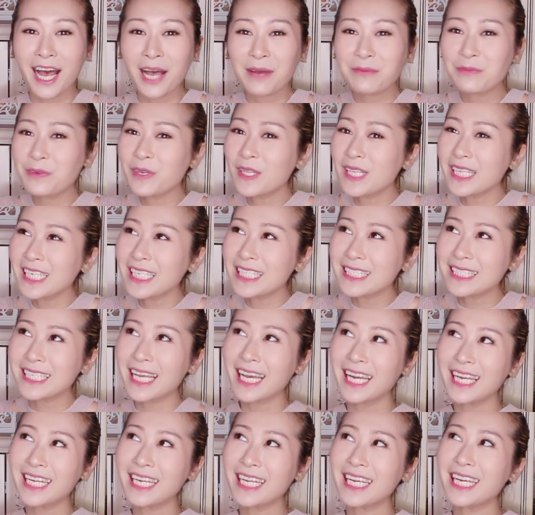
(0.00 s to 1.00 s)
I'm really
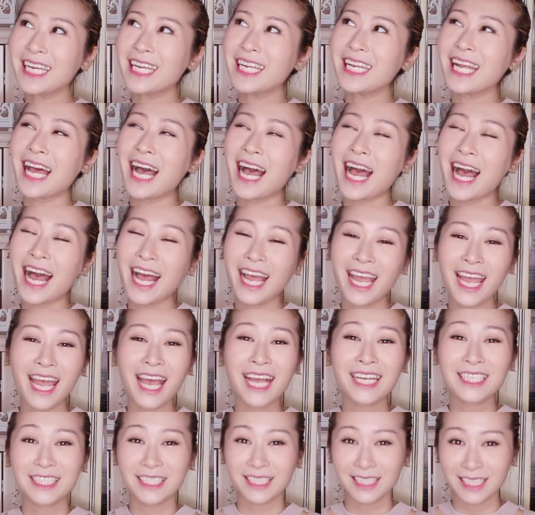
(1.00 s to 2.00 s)
excited. I
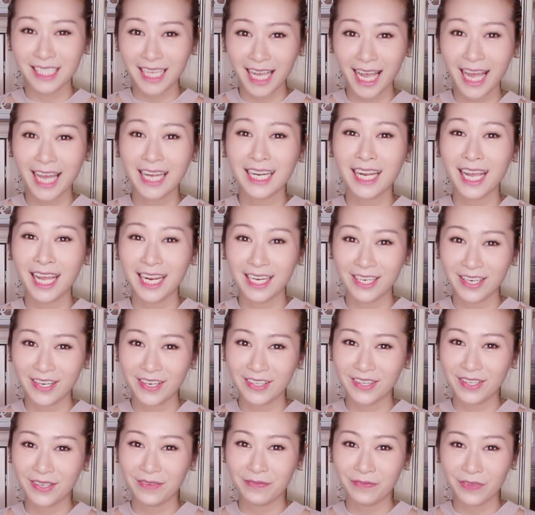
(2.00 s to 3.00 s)
actually had
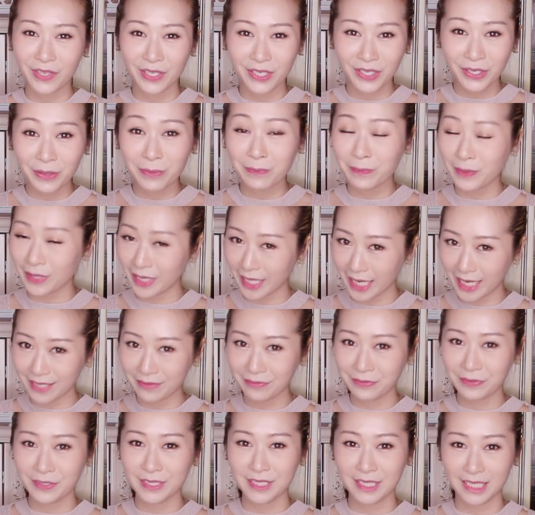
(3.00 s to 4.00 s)
another video
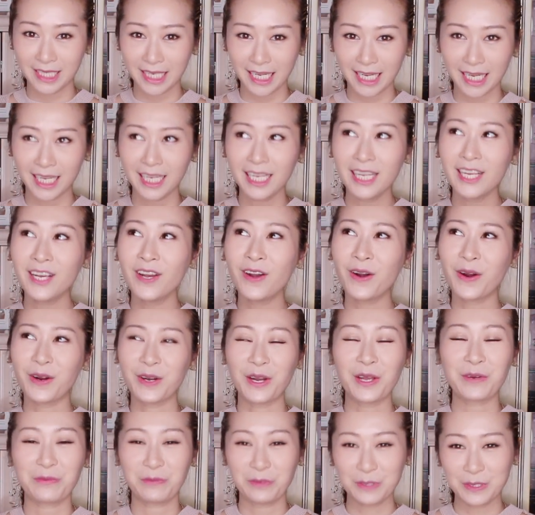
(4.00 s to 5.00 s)
planned for today, or
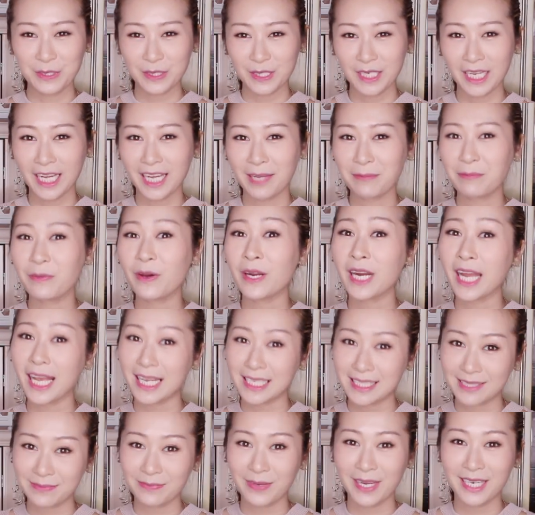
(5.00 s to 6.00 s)
not for today, but
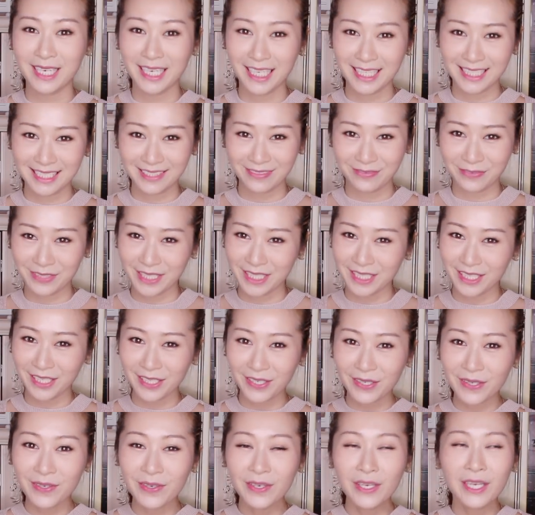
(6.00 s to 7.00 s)
as my next
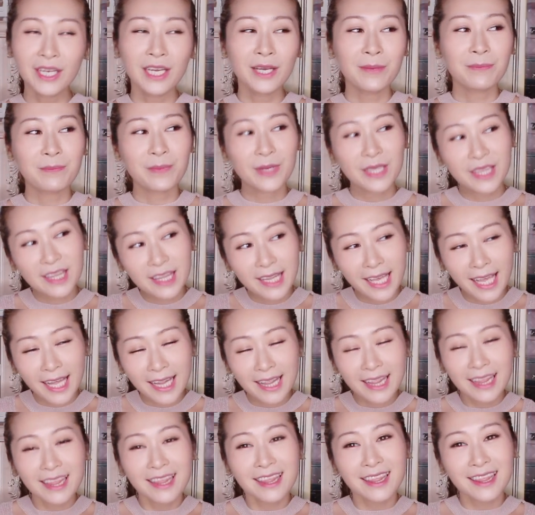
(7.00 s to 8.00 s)
video, but
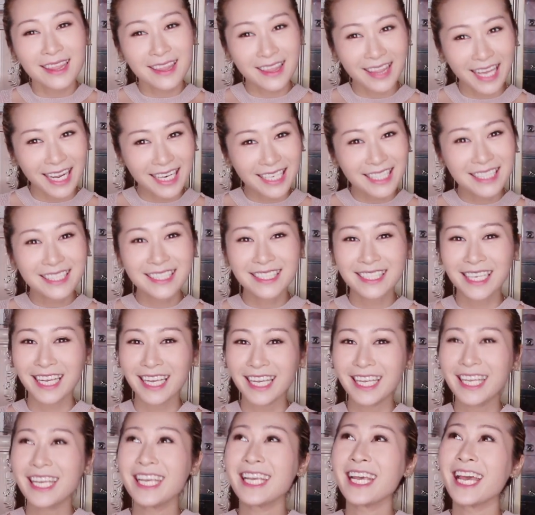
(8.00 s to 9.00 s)
then that is
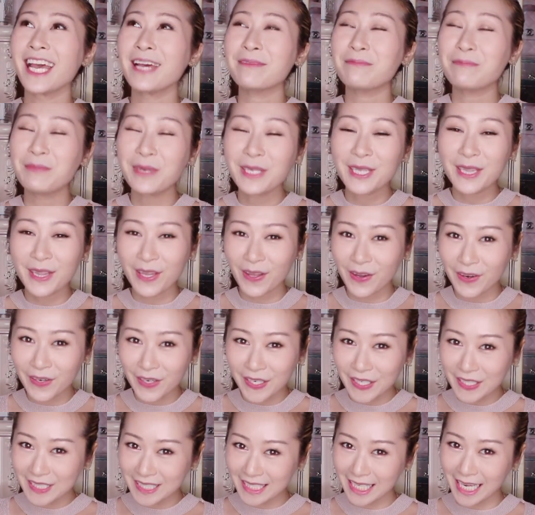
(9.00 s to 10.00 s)
taking a bit
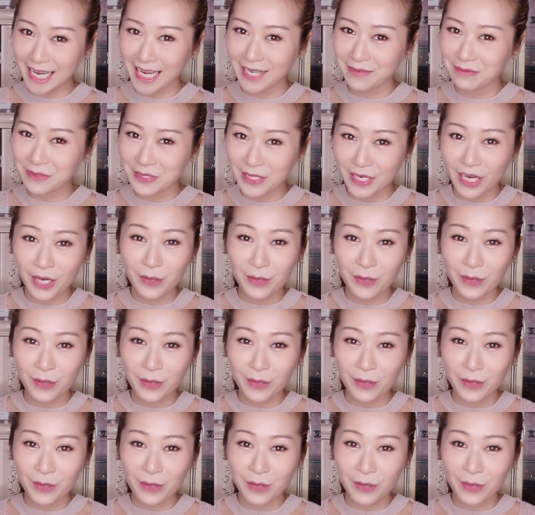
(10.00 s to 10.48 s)
longer time to